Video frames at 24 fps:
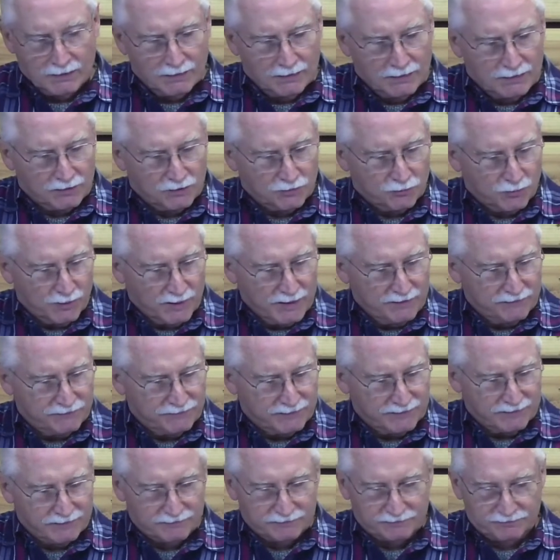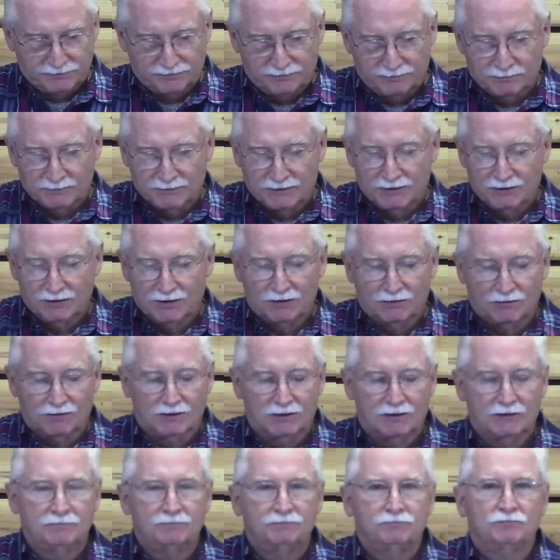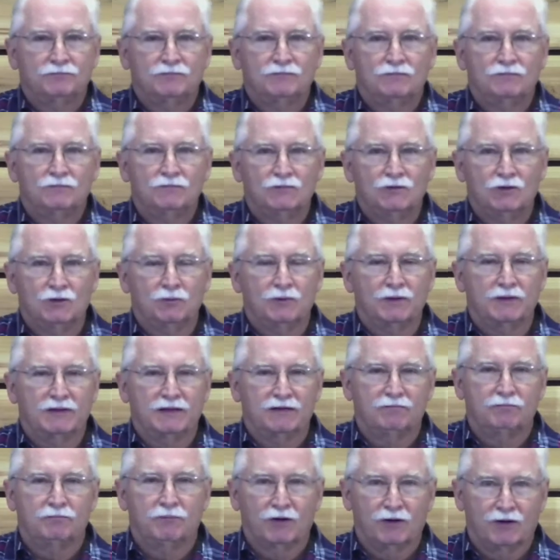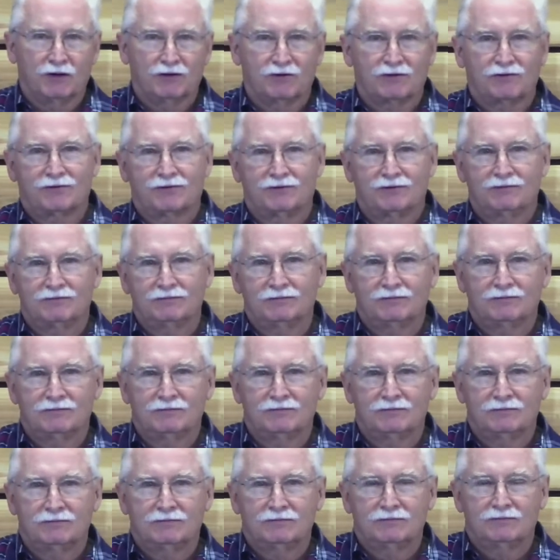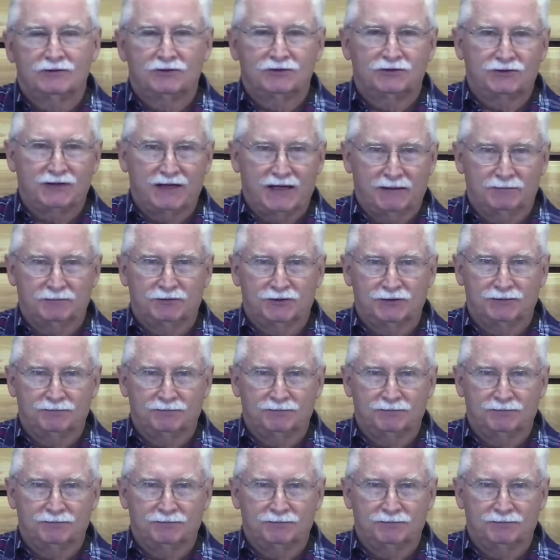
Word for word: The wife of Manoah, who would give birth to Samson.